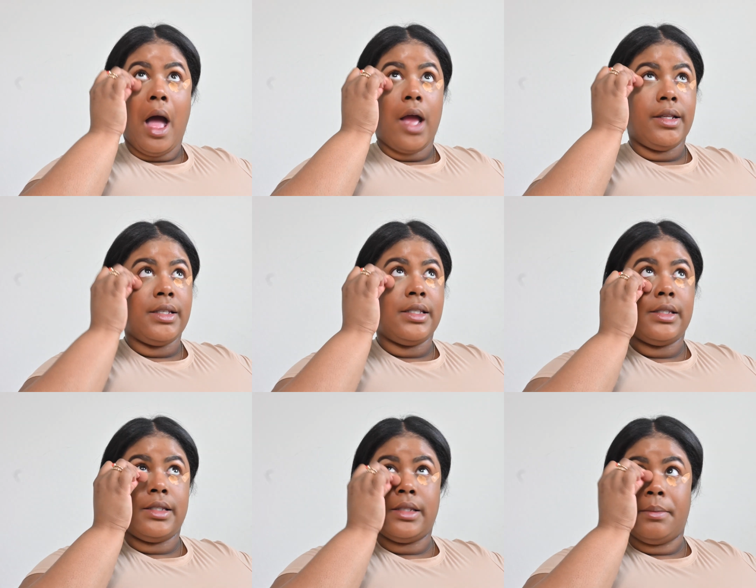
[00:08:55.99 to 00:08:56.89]
And this
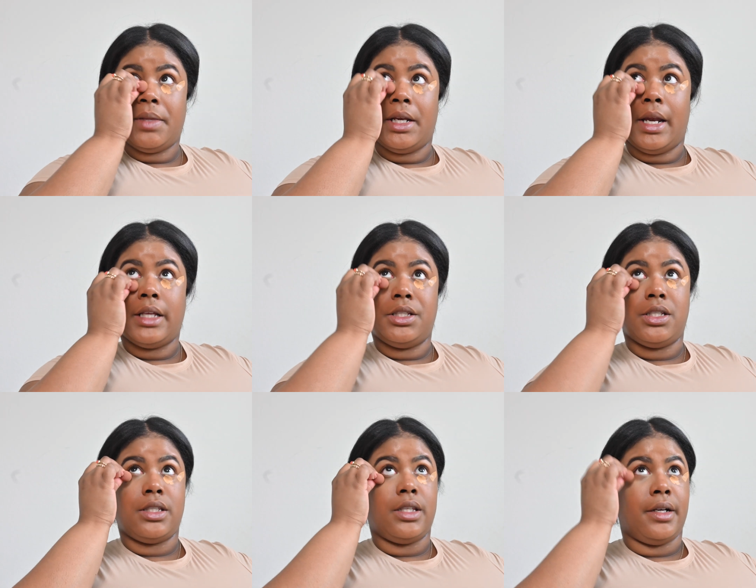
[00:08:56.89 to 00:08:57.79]
is something that I
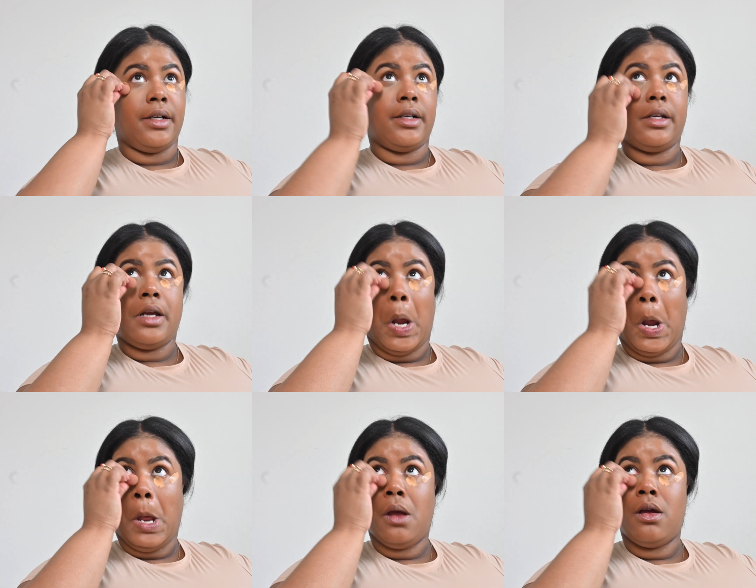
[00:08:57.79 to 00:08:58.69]
just learned,
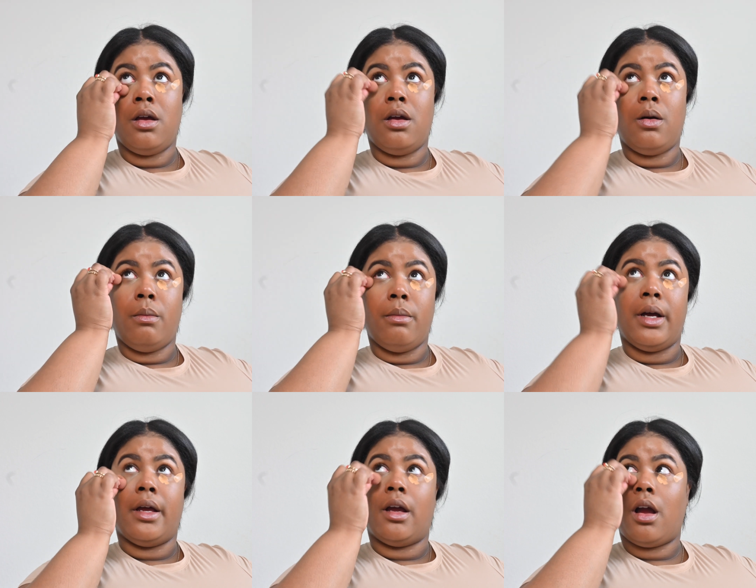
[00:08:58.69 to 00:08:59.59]

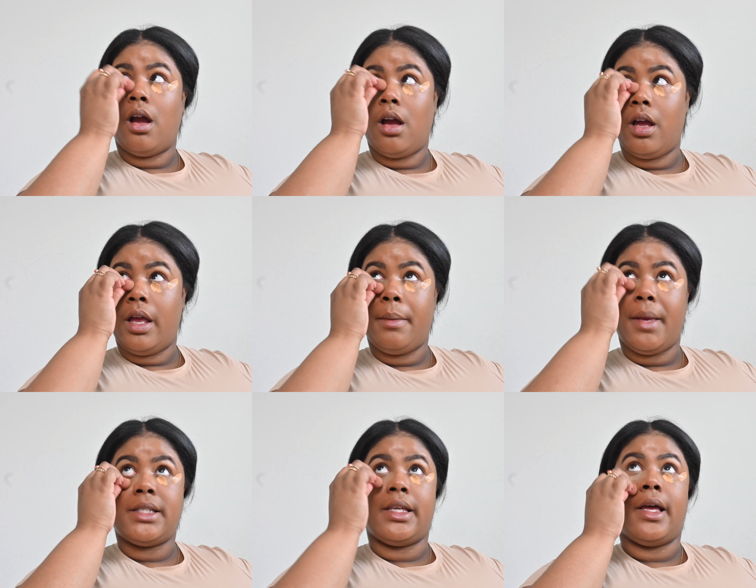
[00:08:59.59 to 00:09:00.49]
but it
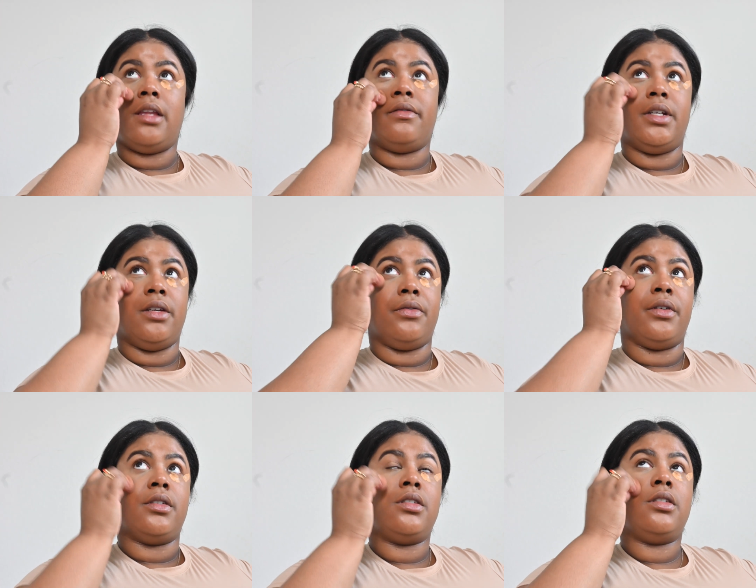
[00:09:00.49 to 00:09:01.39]
makes a hell of a
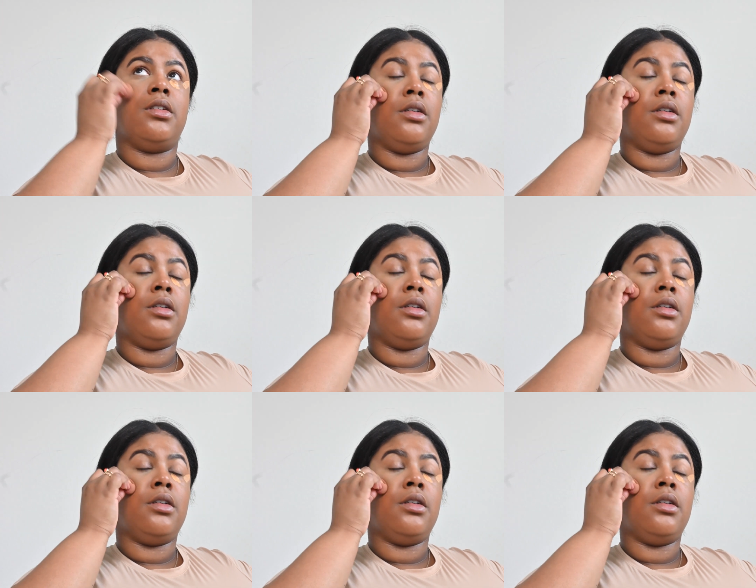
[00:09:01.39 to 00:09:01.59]
difference.